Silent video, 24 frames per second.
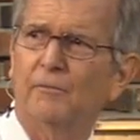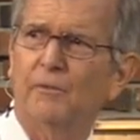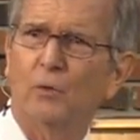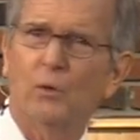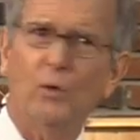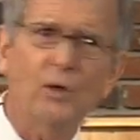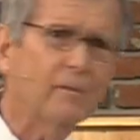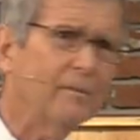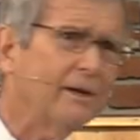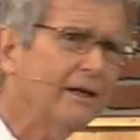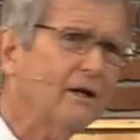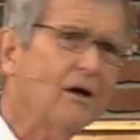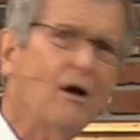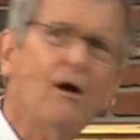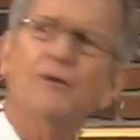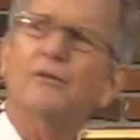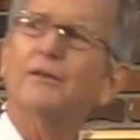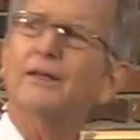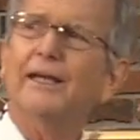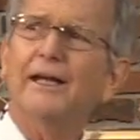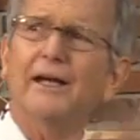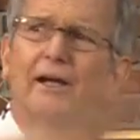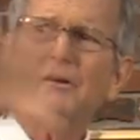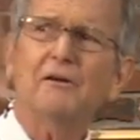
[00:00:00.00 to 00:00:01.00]
What about all
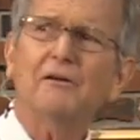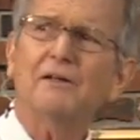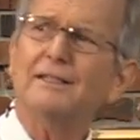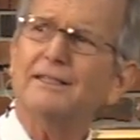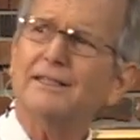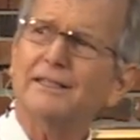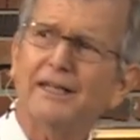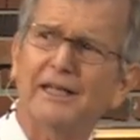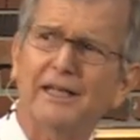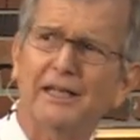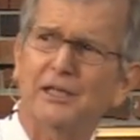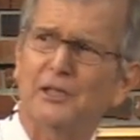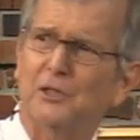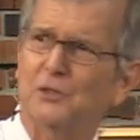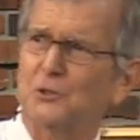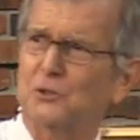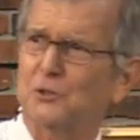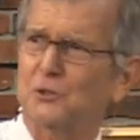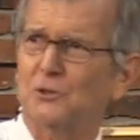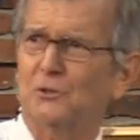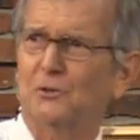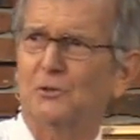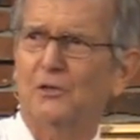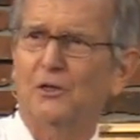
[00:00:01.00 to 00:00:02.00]
the
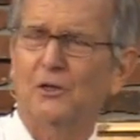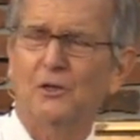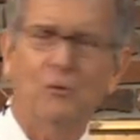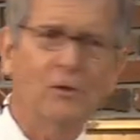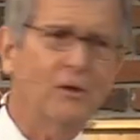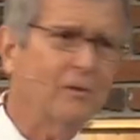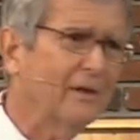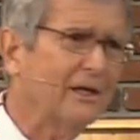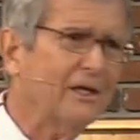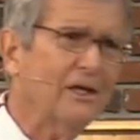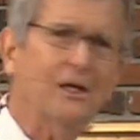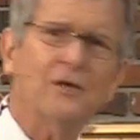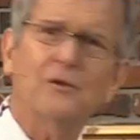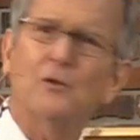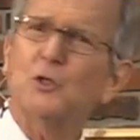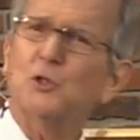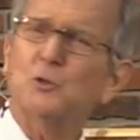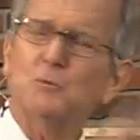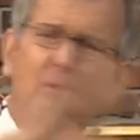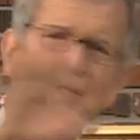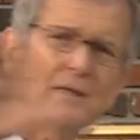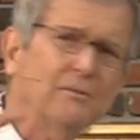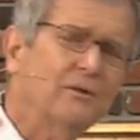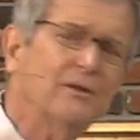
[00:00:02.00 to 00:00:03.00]
Gerasenes? What about all
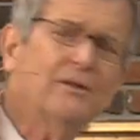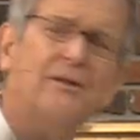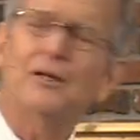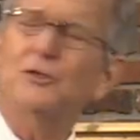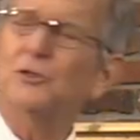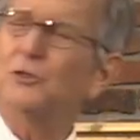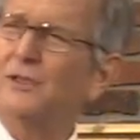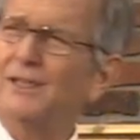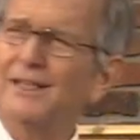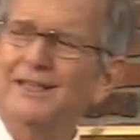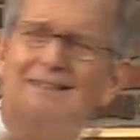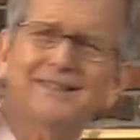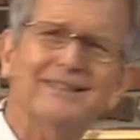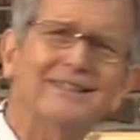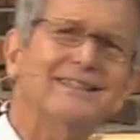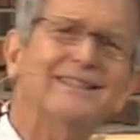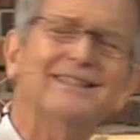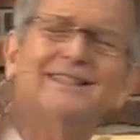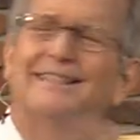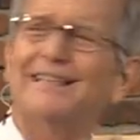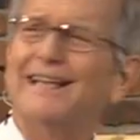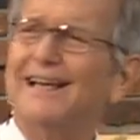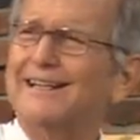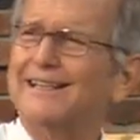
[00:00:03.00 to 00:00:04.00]
those people? No, Jesus
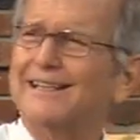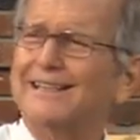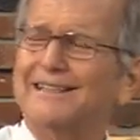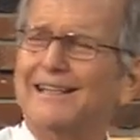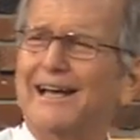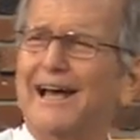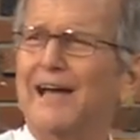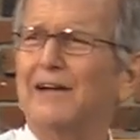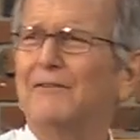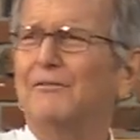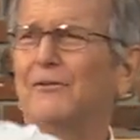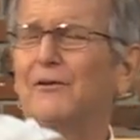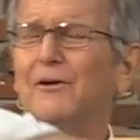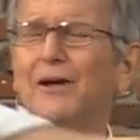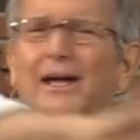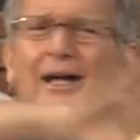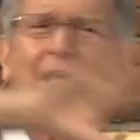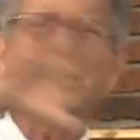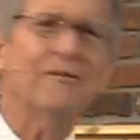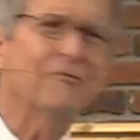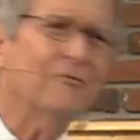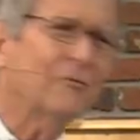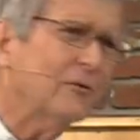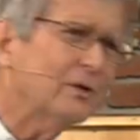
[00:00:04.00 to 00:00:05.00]
has got to die for
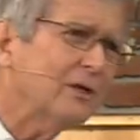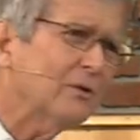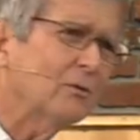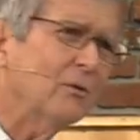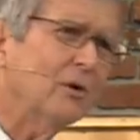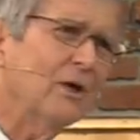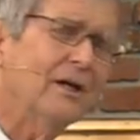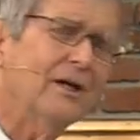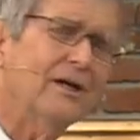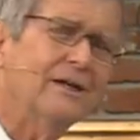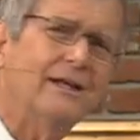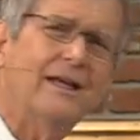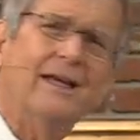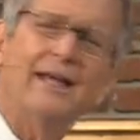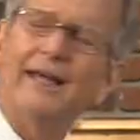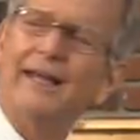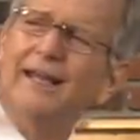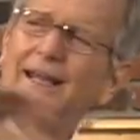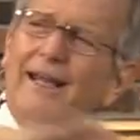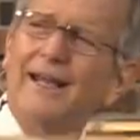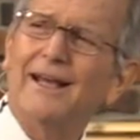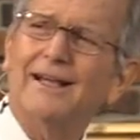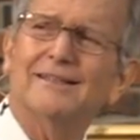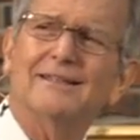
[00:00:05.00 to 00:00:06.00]
everyone.
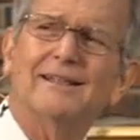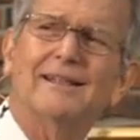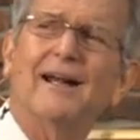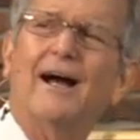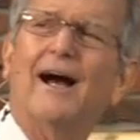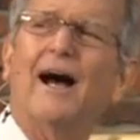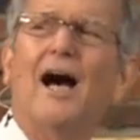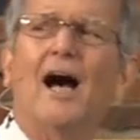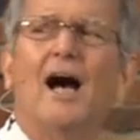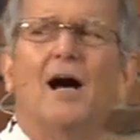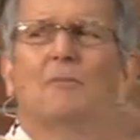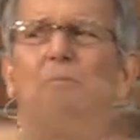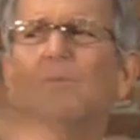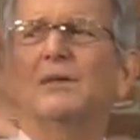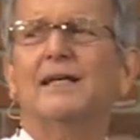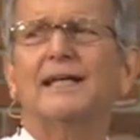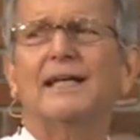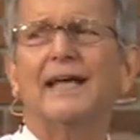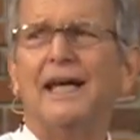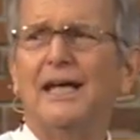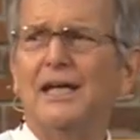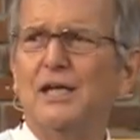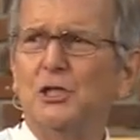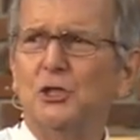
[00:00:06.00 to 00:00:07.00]
He has an
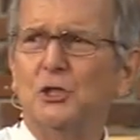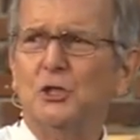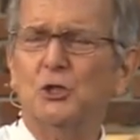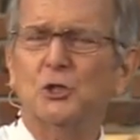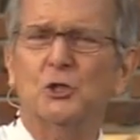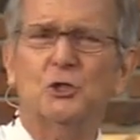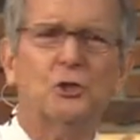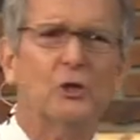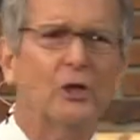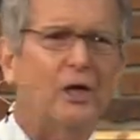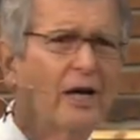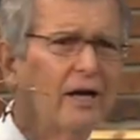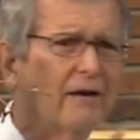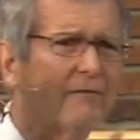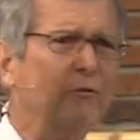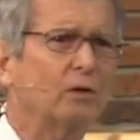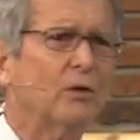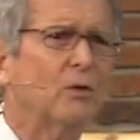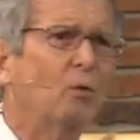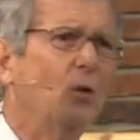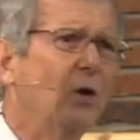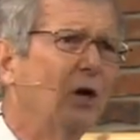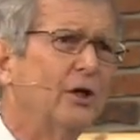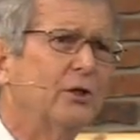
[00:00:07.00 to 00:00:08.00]
obligation to
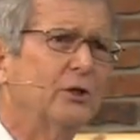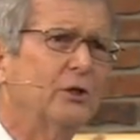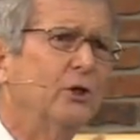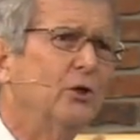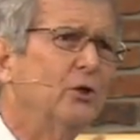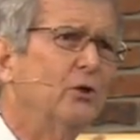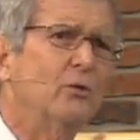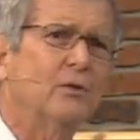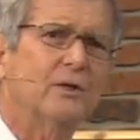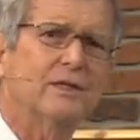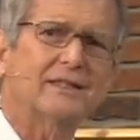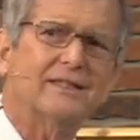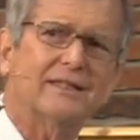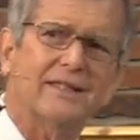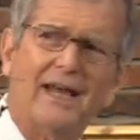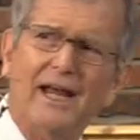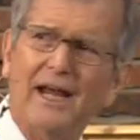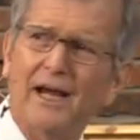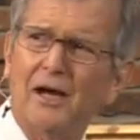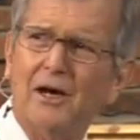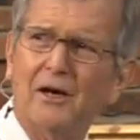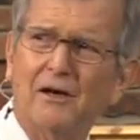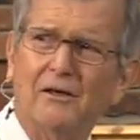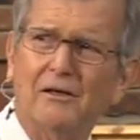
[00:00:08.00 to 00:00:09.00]
everyone who is
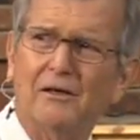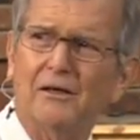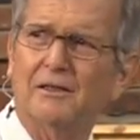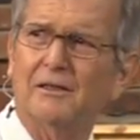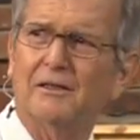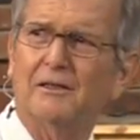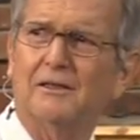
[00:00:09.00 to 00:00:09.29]
there.